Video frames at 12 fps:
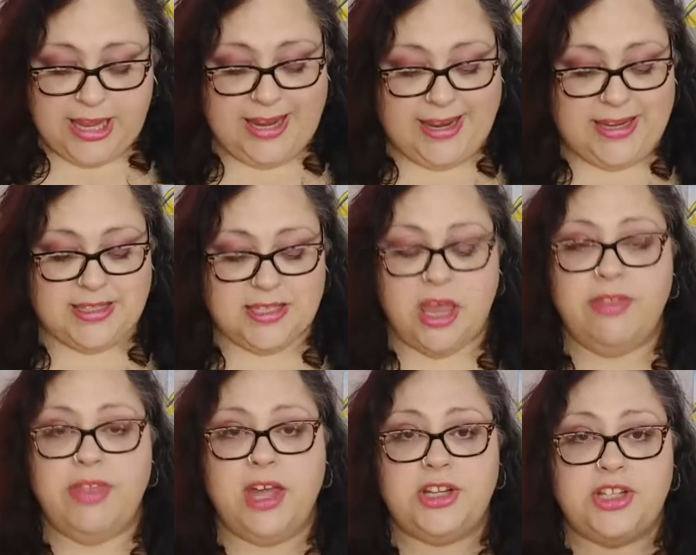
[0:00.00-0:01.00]
is
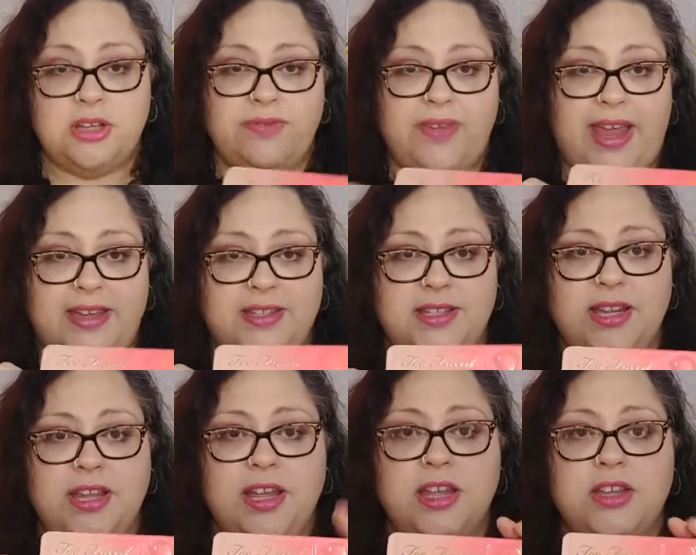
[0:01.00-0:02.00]
the Too Faced
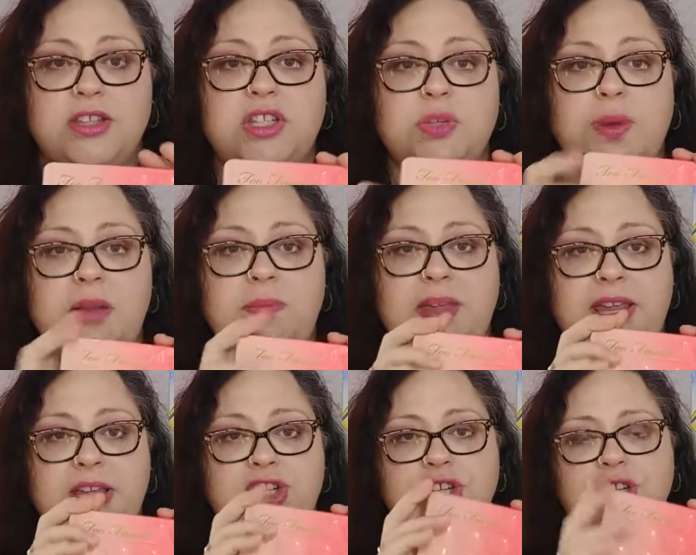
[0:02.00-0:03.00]
Sweet
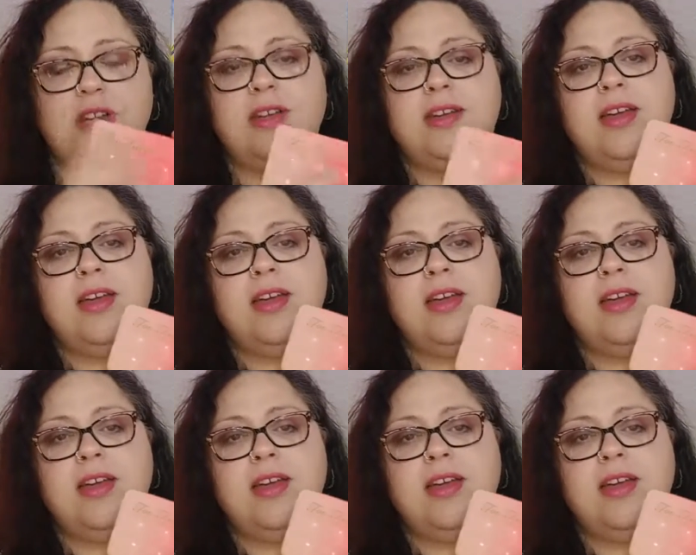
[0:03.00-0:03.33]
Peach